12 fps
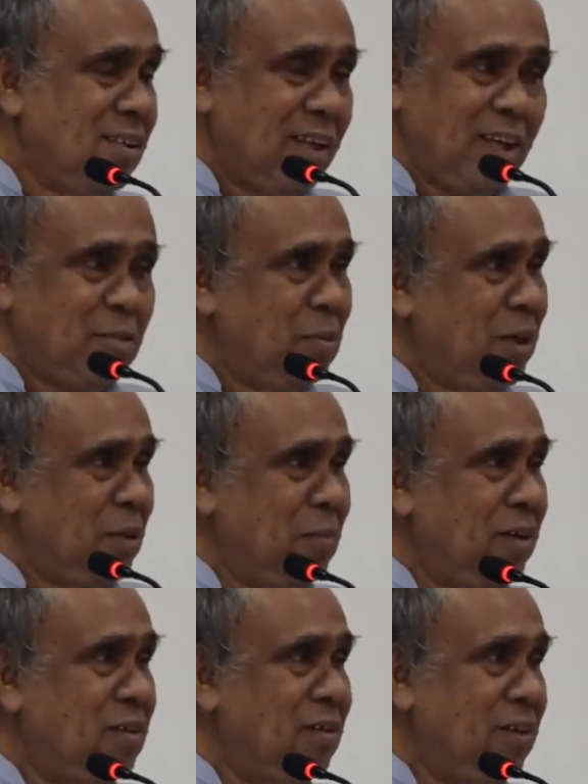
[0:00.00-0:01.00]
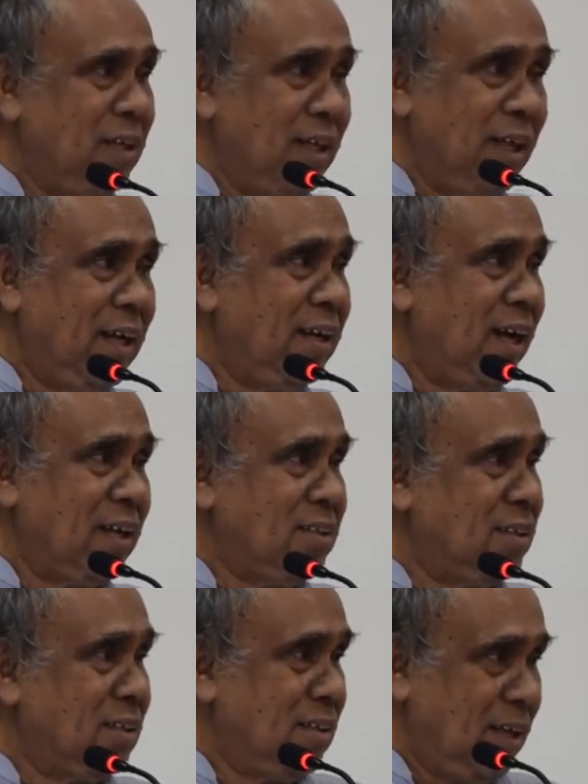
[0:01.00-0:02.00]
experiment or delayed
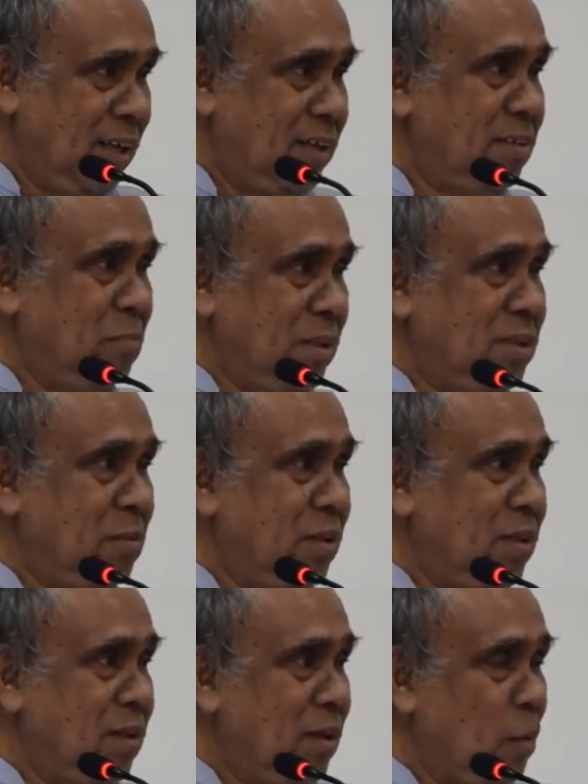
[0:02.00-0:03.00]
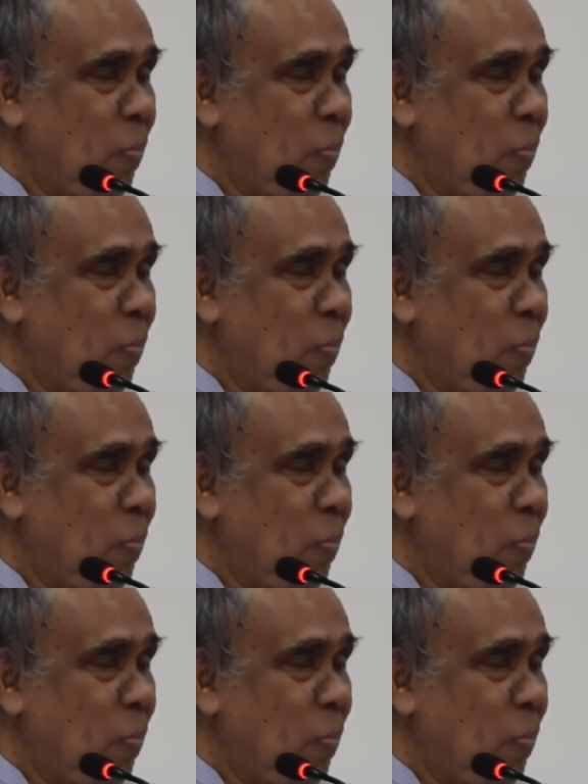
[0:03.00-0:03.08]
action, delayed measurement.